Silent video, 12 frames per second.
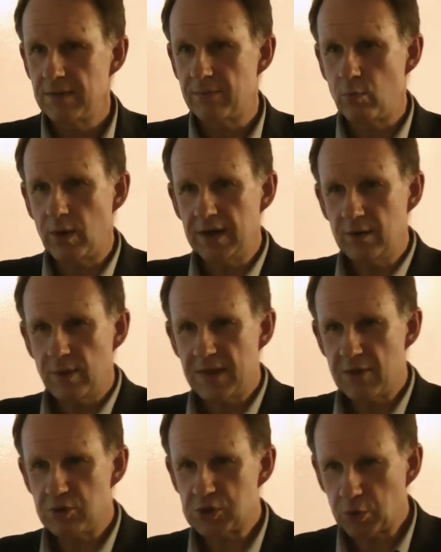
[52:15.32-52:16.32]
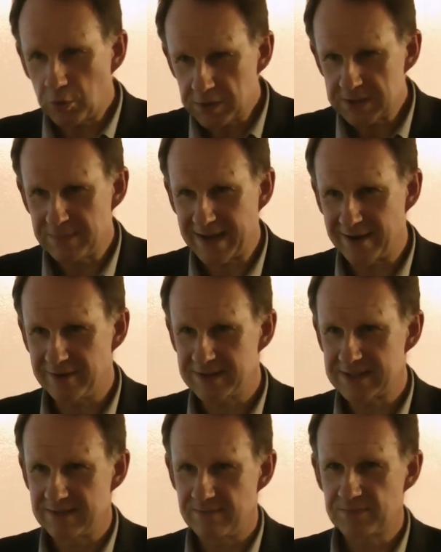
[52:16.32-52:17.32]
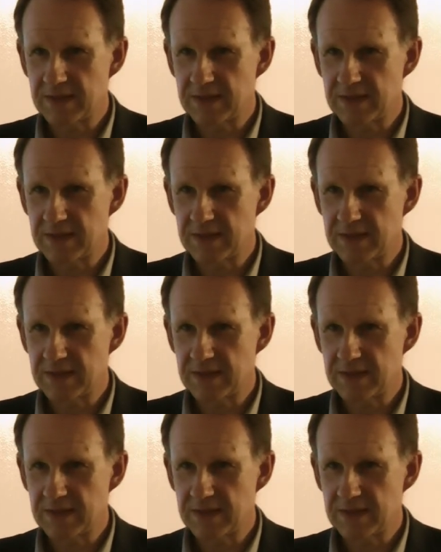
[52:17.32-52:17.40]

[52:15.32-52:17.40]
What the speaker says: The one where they were talked about